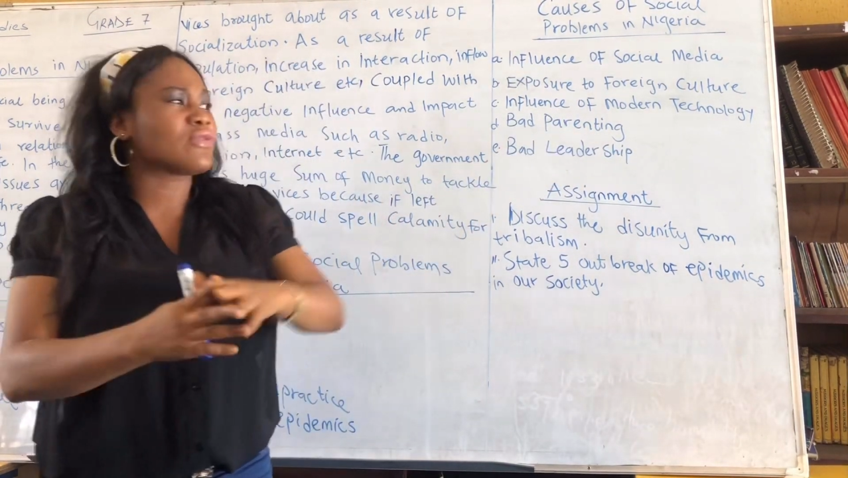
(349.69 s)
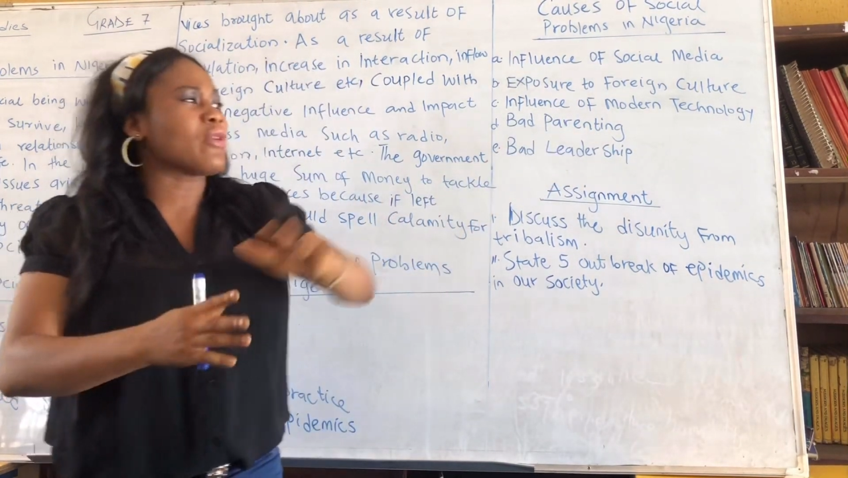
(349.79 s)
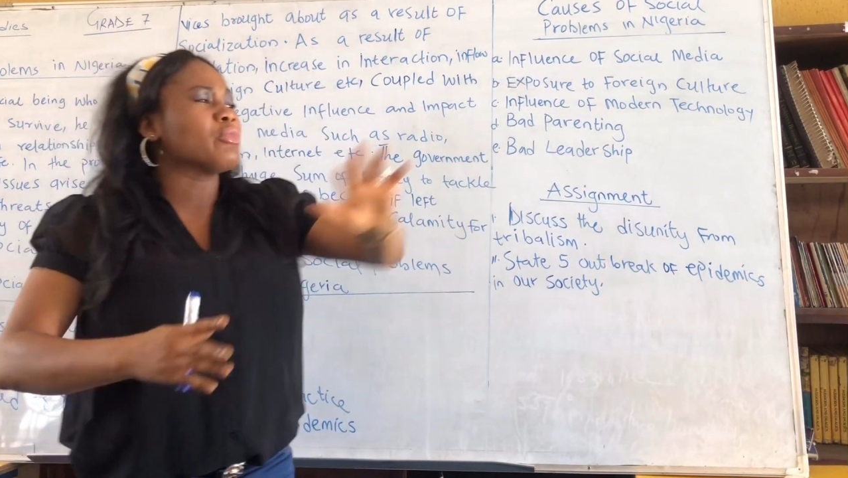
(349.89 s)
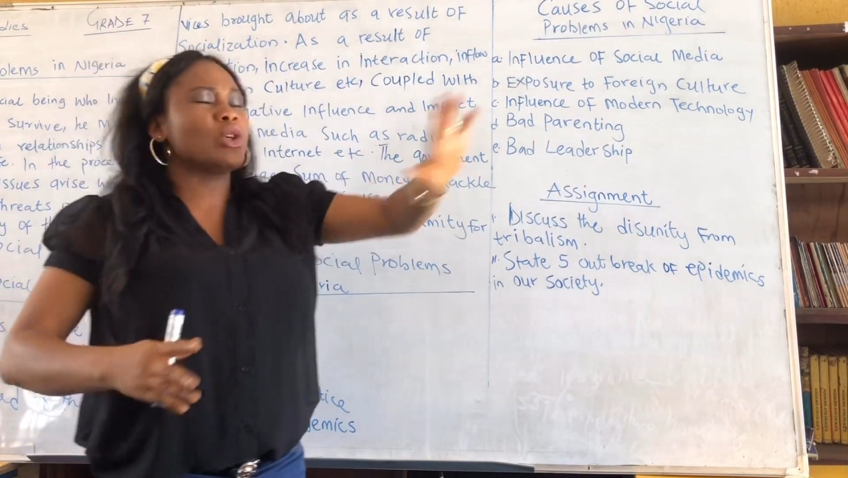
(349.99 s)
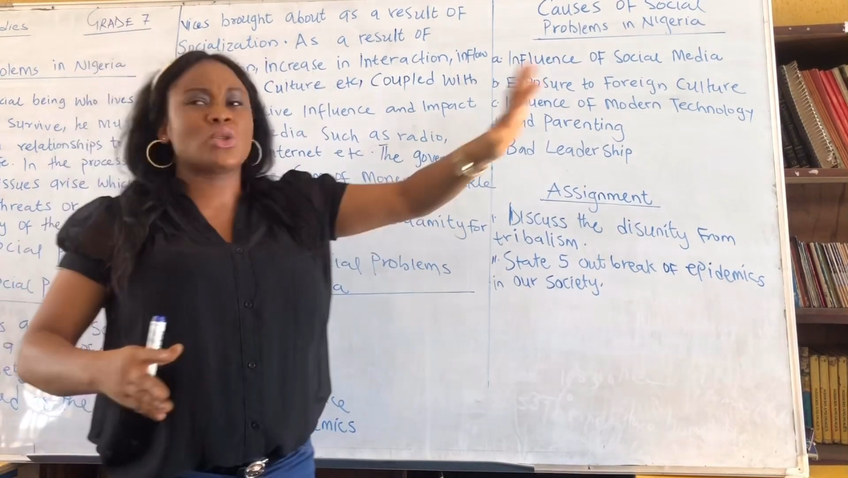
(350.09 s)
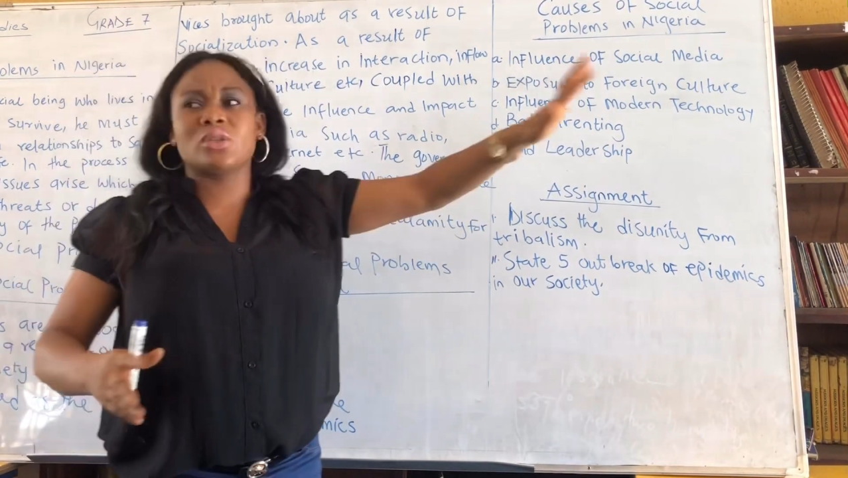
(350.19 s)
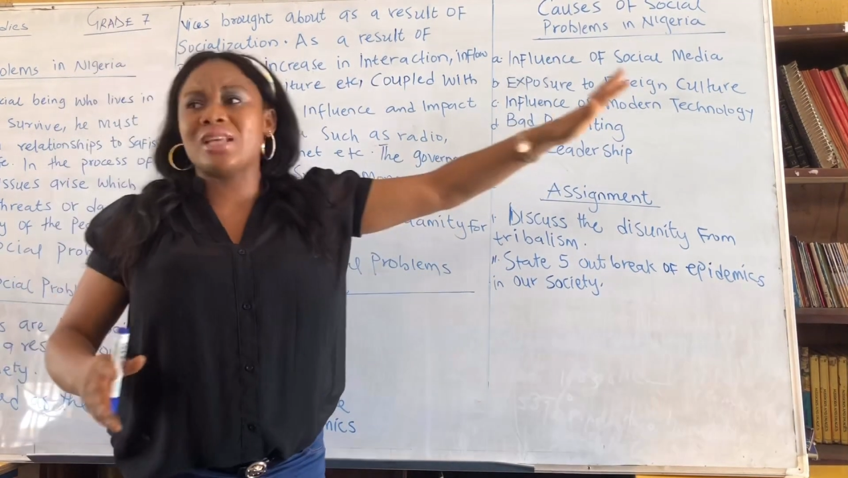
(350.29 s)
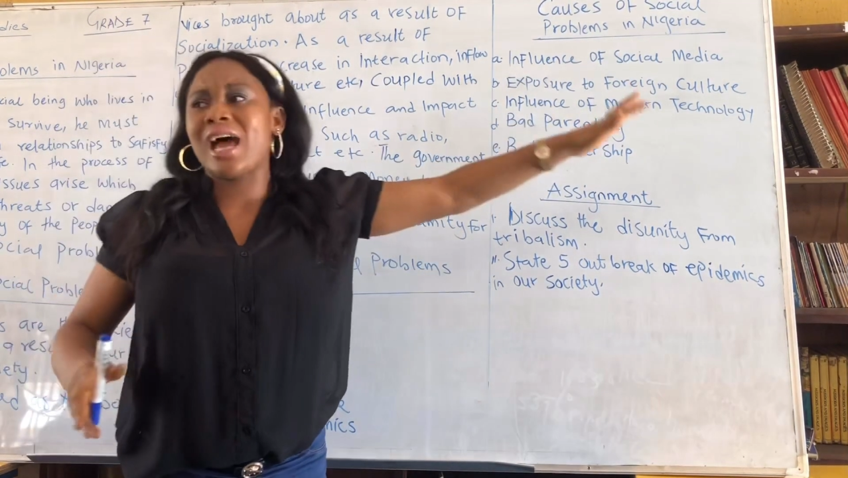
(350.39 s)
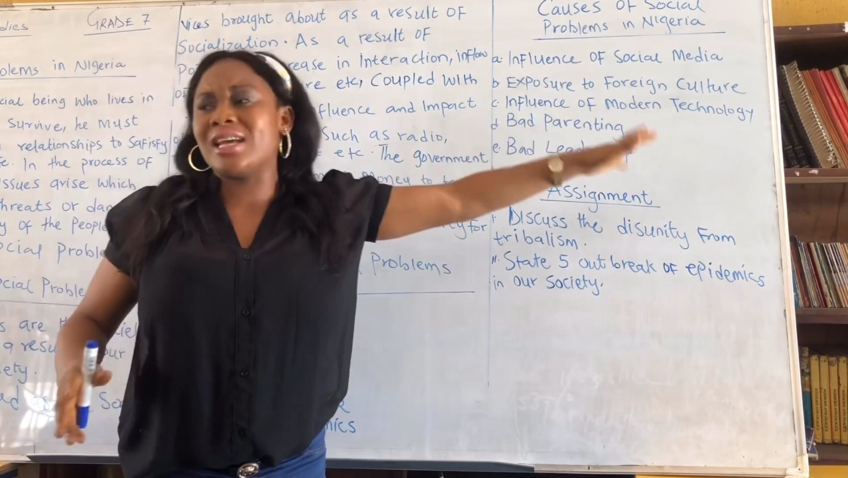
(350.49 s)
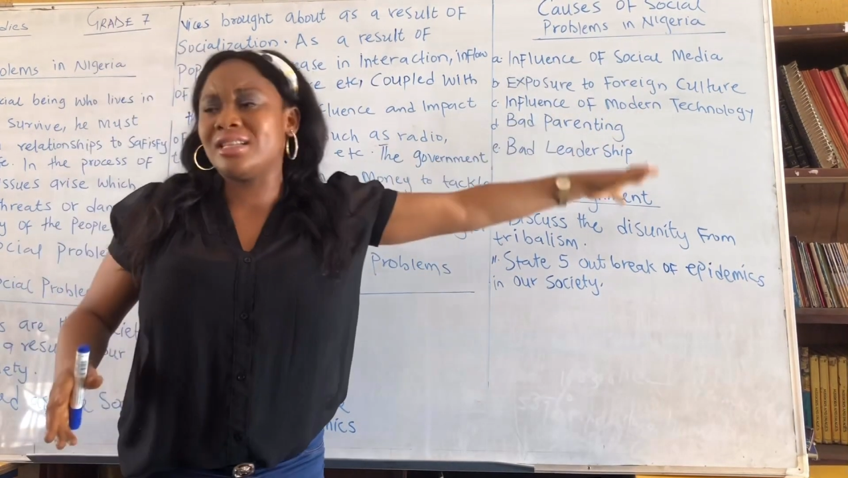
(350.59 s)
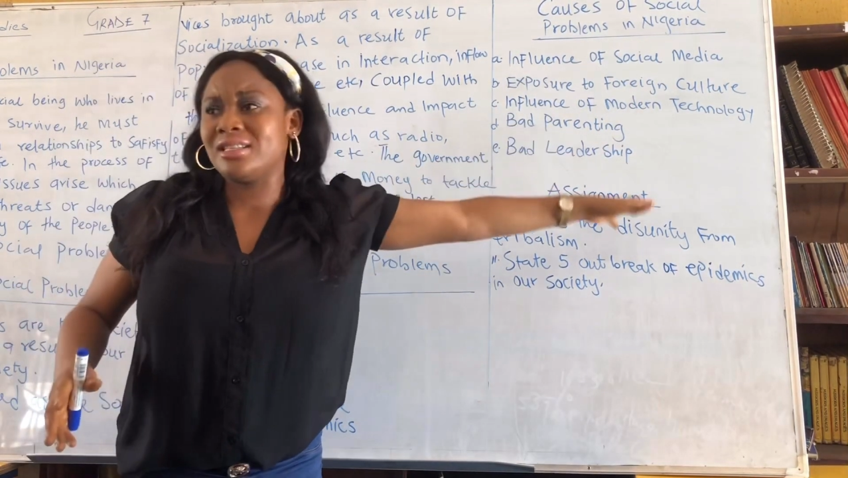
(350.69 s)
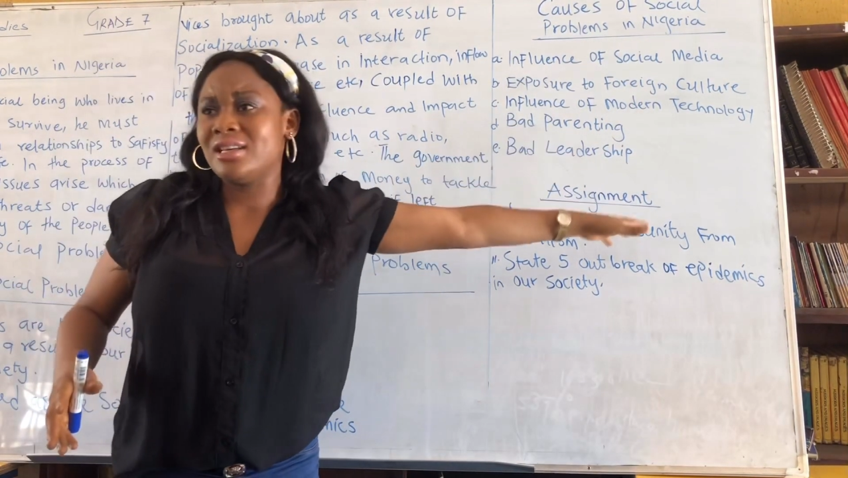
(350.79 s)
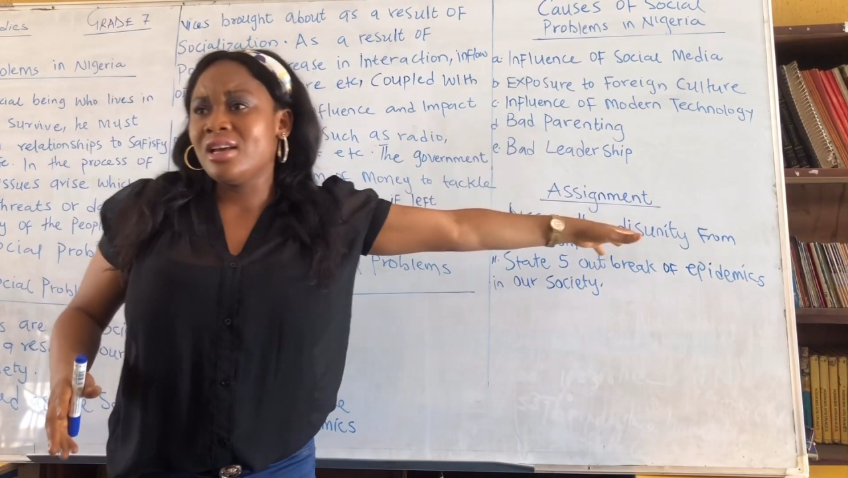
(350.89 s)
from the society.